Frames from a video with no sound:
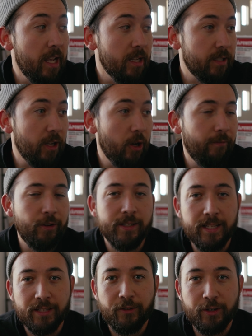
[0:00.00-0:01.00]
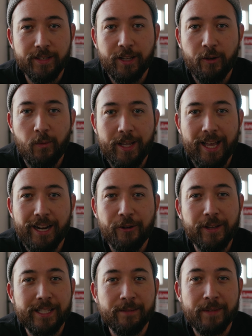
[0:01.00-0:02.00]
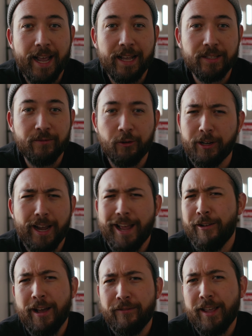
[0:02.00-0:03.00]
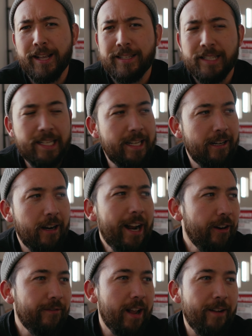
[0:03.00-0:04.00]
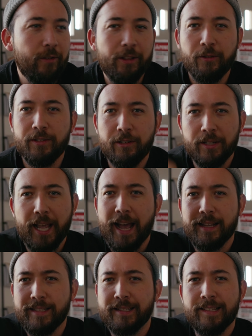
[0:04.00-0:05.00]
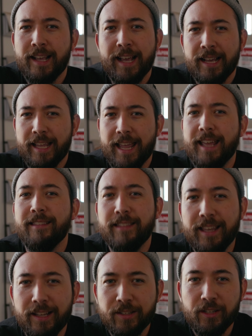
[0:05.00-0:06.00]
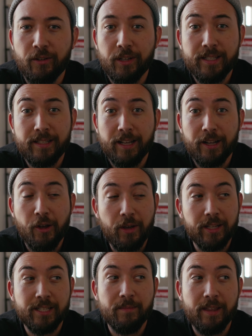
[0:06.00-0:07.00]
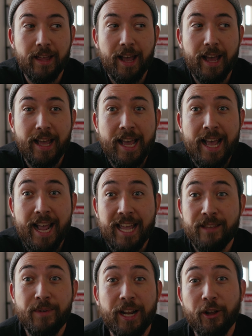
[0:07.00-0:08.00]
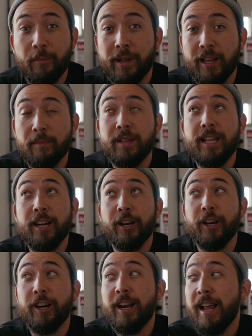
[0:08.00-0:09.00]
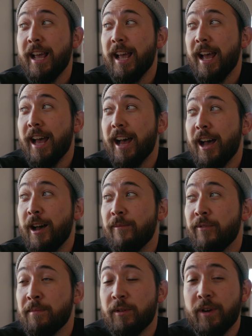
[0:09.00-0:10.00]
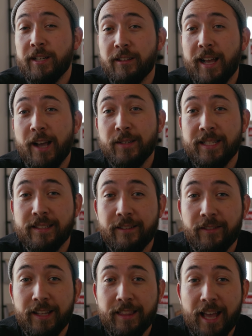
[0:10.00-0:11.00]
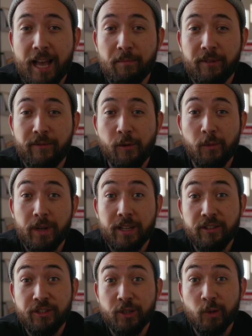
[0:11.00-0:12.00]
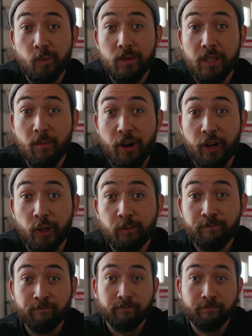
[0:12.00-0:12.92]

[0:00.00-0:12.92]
So first things first though, we got to go get some gas for it. I don't have gasoline here. I don't even have one of those little gas can things, so let's go get some of that. And then we got to go pick up gear from the rental house and stuff like that before we can shoot tomorrow.